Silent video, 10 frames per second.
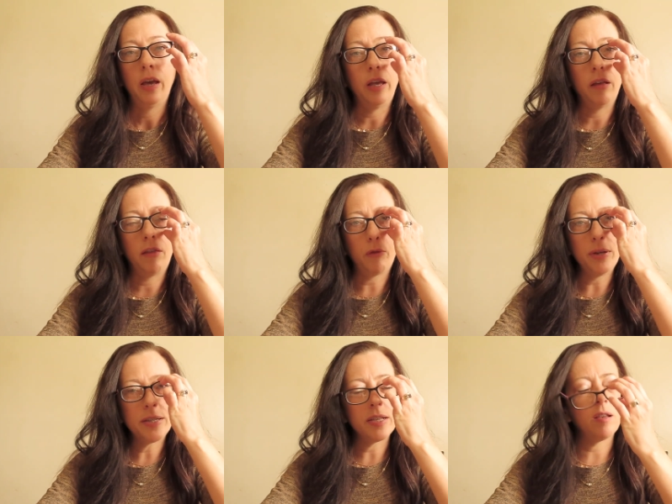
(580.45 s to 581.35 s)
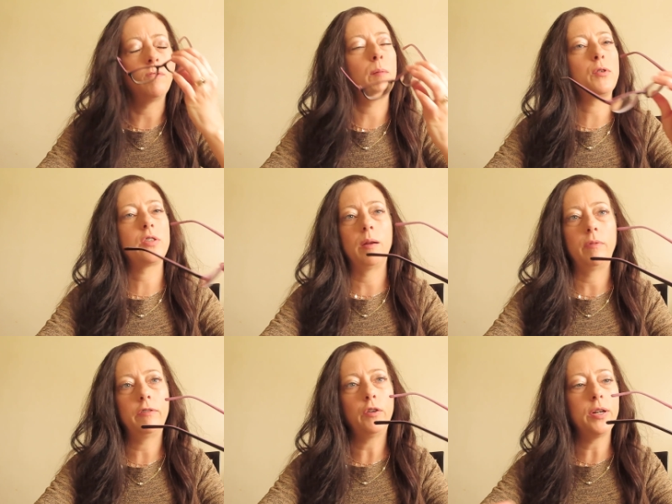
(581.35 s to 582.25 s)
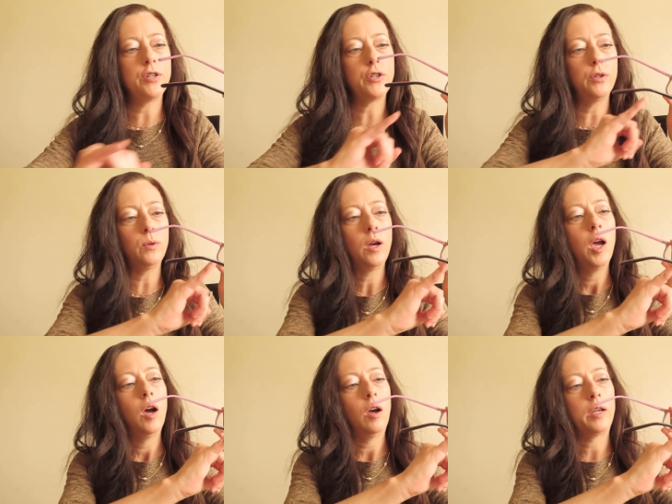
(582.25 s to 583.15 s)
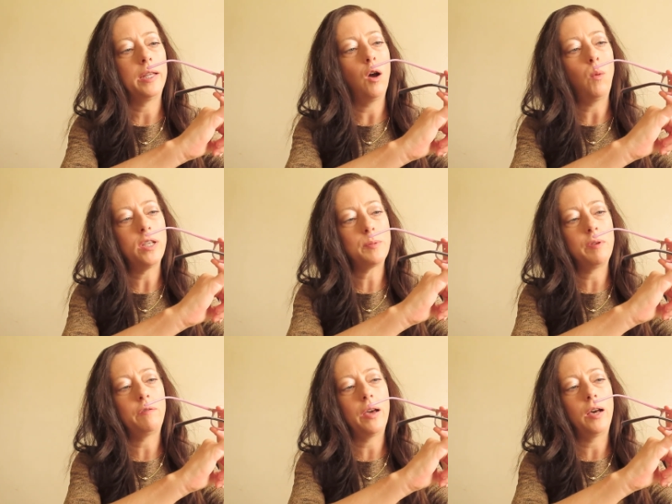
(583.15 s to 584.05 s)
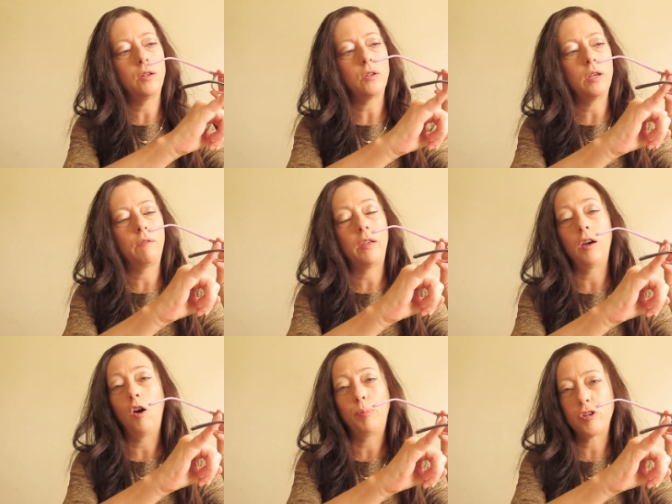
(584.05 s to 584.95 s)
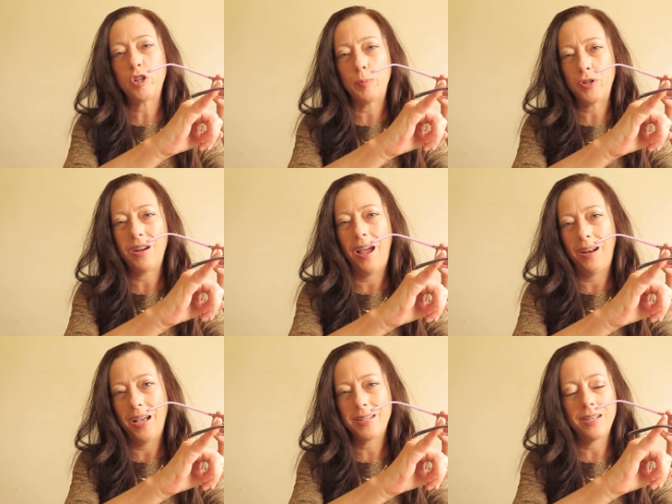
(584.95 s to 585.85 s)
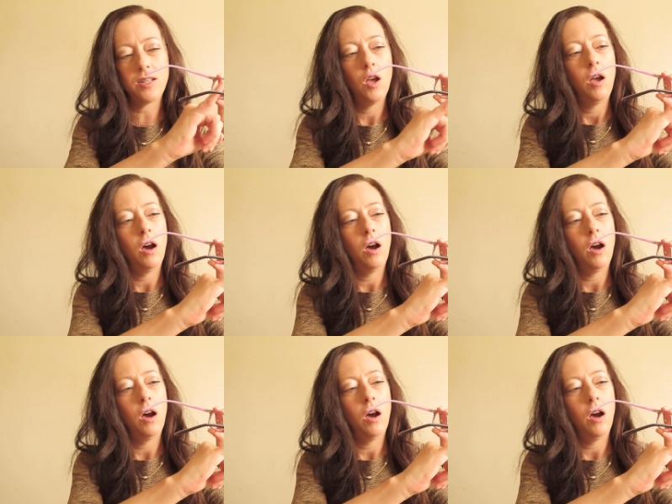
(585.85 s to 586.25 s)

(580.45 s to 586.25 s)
And the 3 sets of numbers that I'm referring to can always be found, if they are prescription eyeglasses,